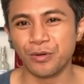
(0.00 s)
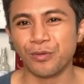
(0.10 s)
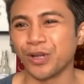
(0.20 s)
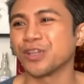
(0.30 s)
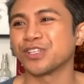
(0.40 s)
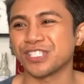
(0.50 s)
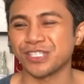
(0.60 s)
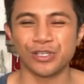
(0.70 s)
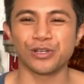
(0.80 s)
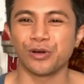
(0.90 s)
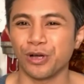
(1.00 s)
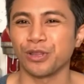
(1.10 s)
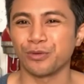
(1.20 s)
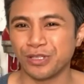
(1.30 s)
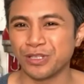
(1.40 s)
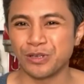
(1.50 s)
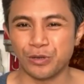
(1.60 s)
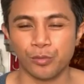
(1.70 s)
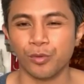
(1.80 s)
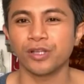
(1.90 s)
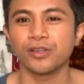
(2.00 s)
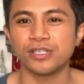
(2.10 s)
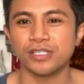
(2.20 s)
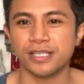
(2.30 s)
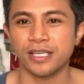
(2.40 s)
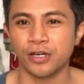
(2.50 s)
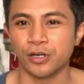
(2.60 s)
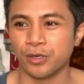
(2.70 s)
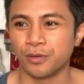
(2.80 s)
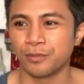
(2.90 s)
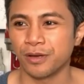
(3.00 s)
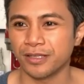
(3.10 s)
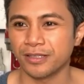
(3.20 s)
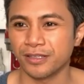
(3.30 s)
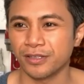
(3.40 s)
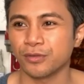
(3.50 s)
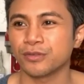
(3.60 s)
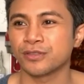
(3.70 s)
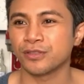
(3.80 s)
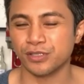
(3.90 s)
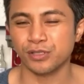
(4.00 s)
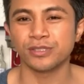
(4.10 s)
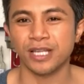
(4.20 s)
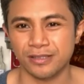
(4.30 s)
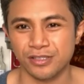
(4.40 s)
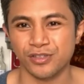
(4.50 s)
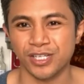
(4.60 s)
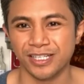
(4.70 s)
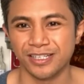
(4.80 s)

Why don't you're going all the way to New York. Why don't you just stay home and go to the school down the street?